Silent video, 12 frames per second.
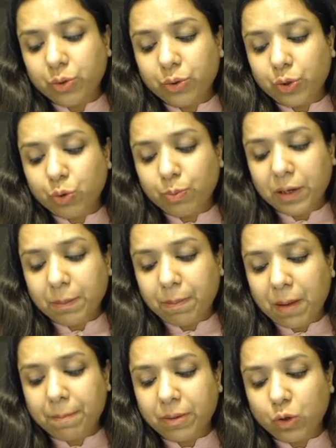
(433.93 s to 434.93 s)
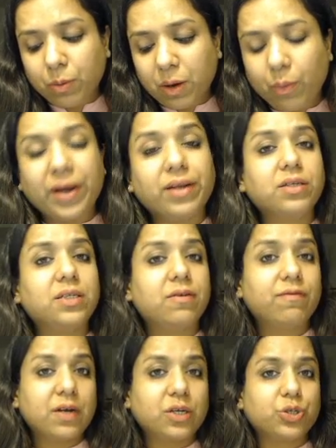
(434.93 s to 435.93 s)
to human papilloma virus
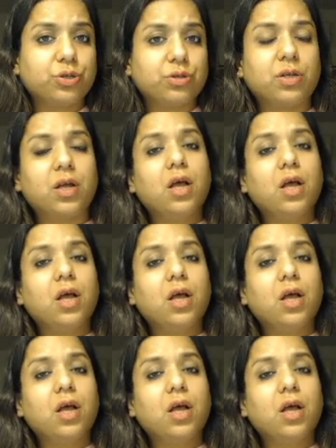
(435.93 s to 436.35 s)
infection.